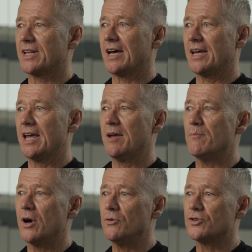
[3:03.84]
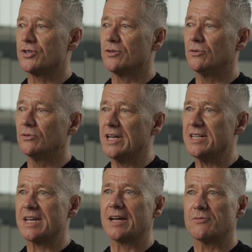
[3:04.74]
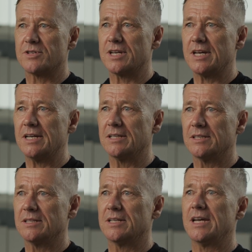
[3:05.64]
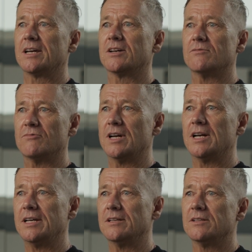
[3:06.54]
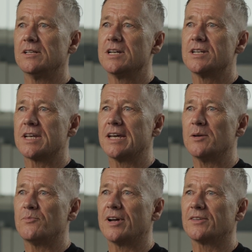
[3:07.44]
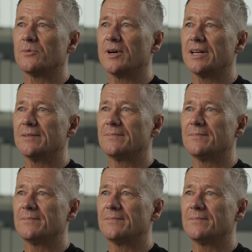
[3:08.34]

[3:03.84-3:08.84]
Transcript: that emotional integrity, it can really take your breath away.